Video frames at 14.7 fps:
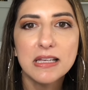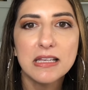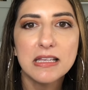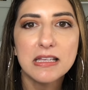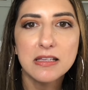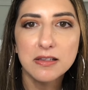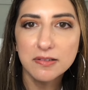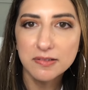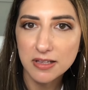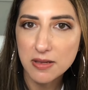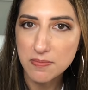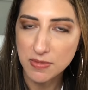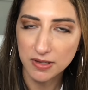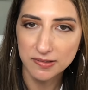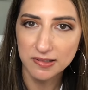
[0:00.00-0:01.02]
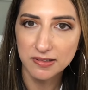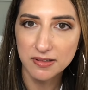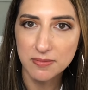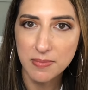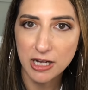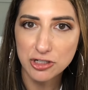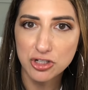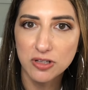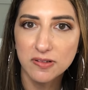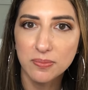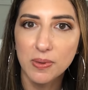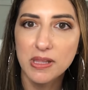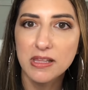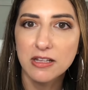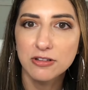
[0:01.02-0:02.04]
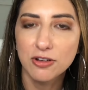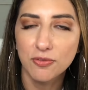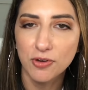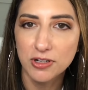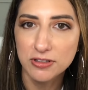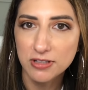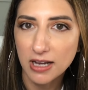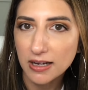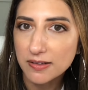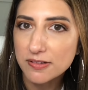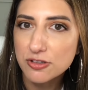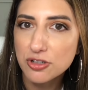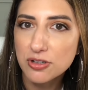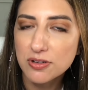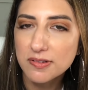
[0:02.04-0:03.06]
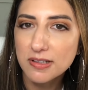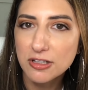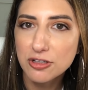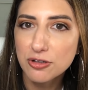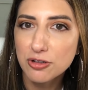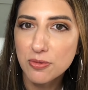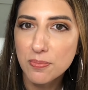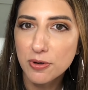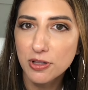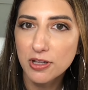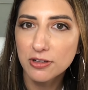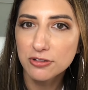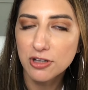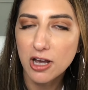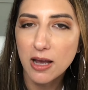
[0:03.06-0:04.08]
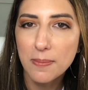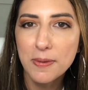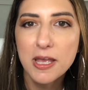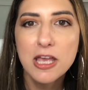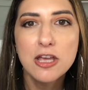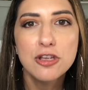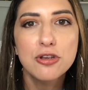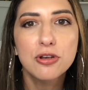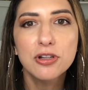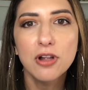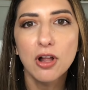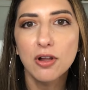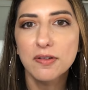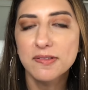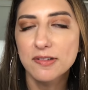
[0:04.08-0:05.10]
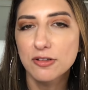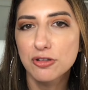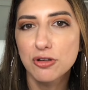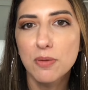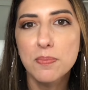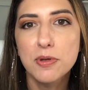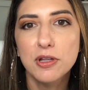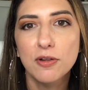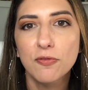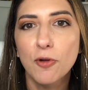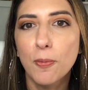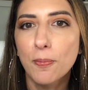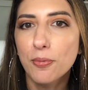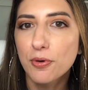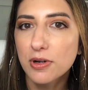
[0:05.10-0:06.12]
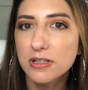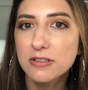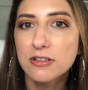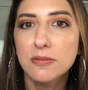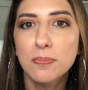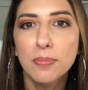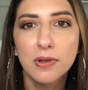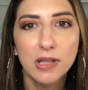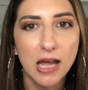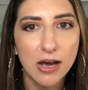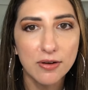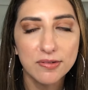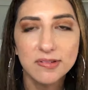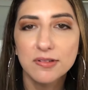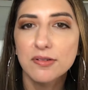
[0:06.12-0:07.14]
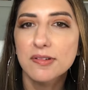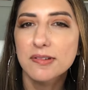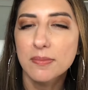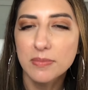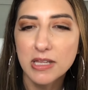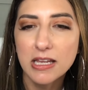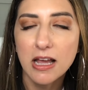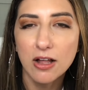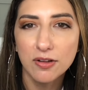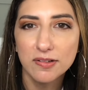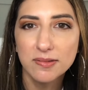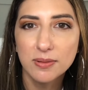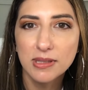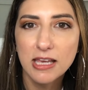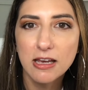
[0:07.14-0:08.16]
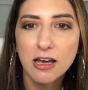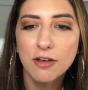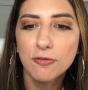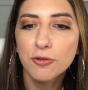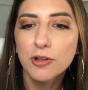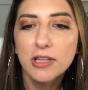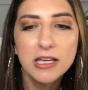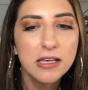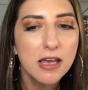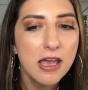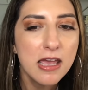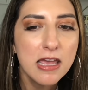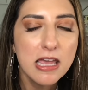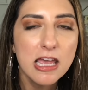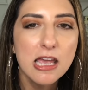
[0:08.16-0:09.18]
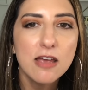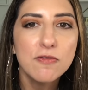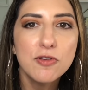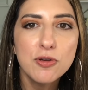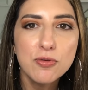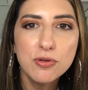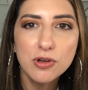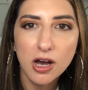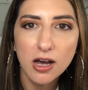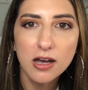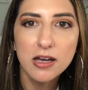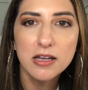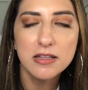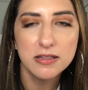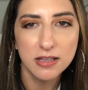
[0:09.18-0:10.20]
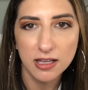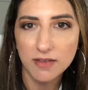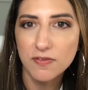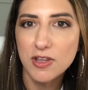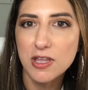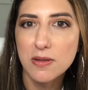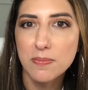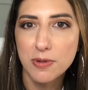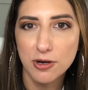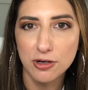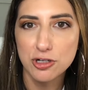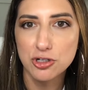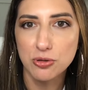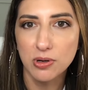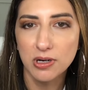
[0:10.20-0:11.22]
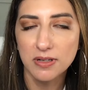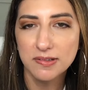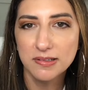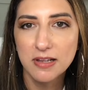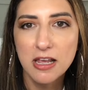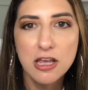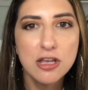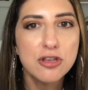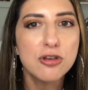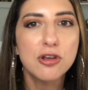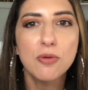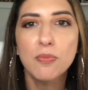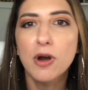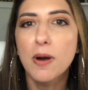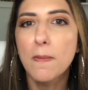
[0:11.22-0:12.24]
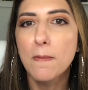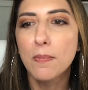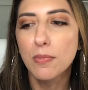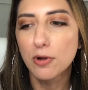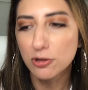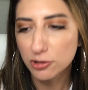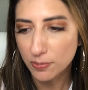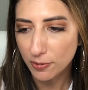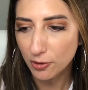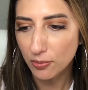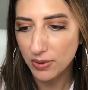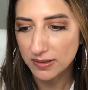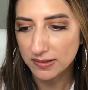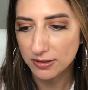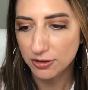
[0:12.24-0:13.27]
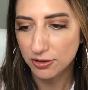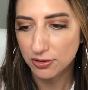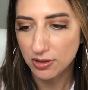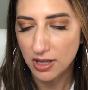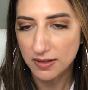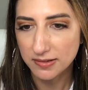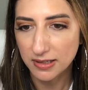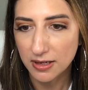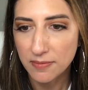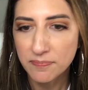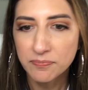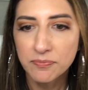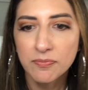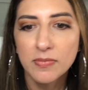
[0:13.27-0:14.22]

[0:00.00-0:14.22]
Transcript: it easily mixes and matches with different textures that you can put on top. You can also do a beautiful printed blouse or something else with it. I feel like if you got a navy pair of shorts, you can wear it multiple ways in your closet.